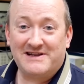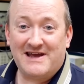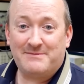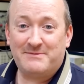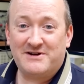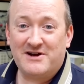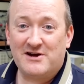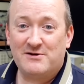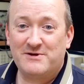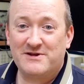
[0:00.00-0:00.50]

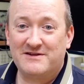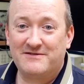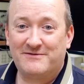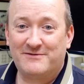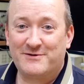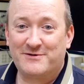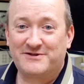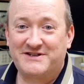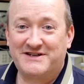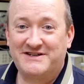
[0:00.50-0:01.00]
let me know within
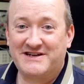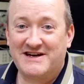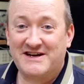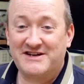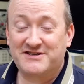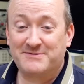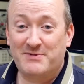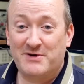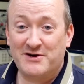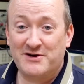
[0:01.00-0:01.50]
14
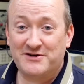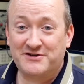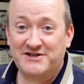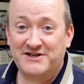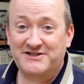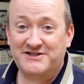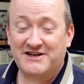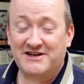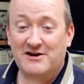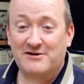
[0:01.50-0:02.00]
days of
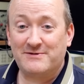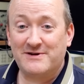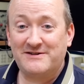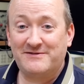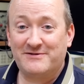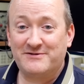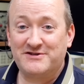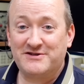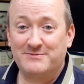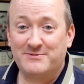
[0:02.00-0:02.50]
purchase and I'll
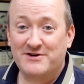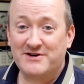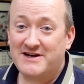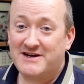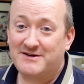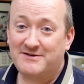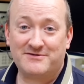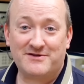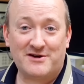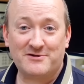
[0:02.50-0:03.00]
refund your
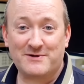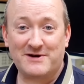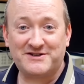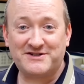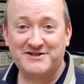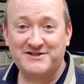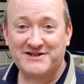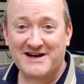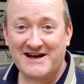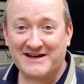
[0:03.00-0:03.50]
money, no
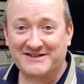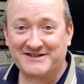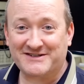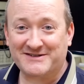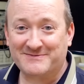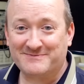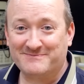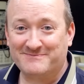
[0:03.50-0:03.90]
questions asked.